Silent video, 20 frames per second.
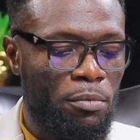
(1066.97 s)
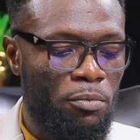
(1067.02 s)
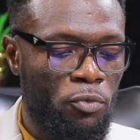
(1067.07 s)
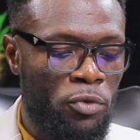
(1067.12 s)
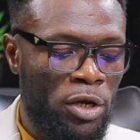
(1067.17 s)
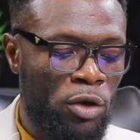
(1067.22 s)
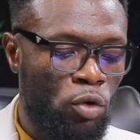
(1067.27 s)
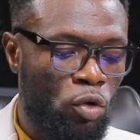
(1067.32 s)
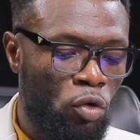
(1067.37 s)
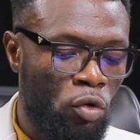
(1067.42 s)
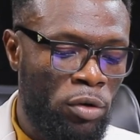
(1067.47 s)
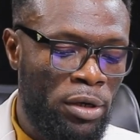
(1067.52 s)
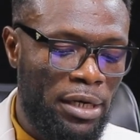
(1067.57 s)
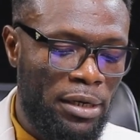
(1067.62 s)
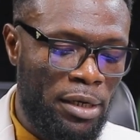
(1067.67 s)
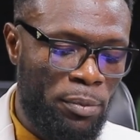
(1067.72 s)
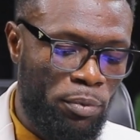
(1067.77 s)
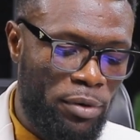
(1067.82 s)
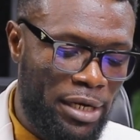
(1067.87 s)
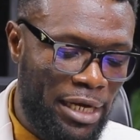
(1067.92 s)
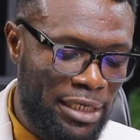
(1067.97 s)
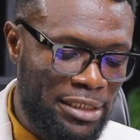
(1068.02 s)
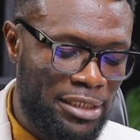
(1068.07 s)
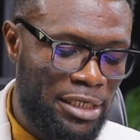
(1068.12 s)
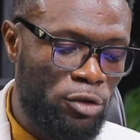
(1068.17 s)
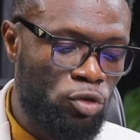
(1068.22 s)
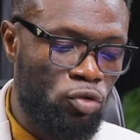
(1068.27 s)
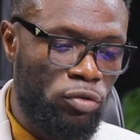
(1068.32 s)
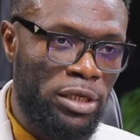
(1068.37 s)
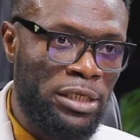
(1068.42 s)
We clone
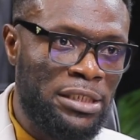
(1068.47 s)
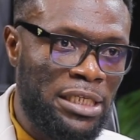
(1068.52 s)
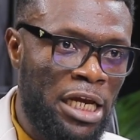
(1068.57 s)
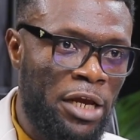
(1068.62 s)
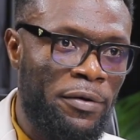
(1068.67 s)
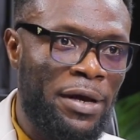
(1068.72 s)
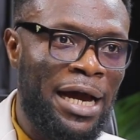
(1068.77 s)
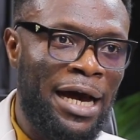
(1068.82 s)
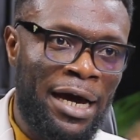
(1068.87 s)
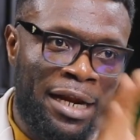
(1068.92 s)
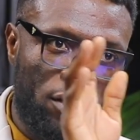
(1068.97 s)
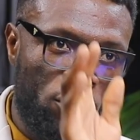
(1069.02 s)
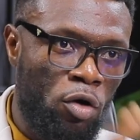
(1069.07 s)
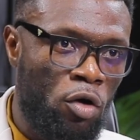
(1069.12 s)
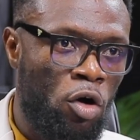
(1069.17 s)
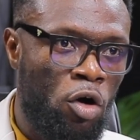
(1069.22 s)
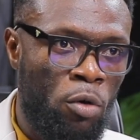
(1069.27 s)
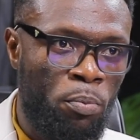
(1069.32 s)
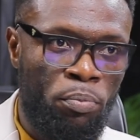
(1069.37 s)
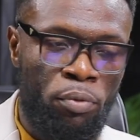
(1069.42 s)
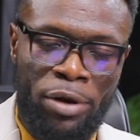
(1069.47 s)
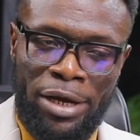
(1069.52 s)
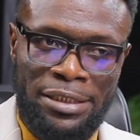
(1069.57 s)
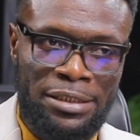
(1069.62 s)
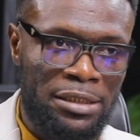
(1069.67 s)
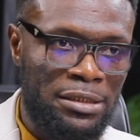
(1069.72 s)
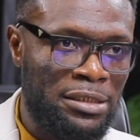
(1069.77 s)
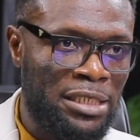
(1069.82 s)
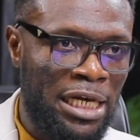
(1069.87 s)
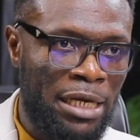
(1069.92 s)
production to this area at all
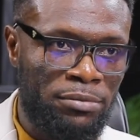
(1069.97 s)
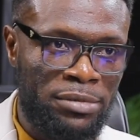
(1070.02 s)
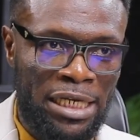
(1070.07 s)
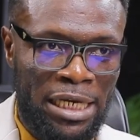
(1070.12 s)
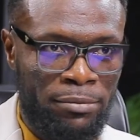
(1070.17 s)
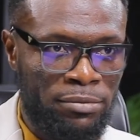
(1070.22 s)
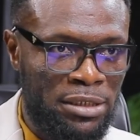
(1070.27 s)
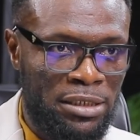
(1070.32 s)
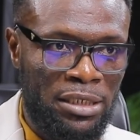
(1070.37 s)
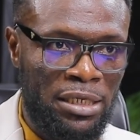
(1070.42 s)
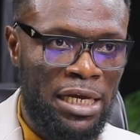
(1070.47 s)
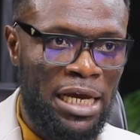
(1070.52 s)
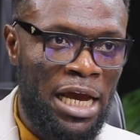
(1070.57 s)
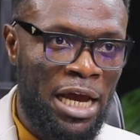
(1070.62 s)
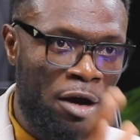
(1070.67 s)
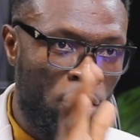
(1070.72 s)
points in time T.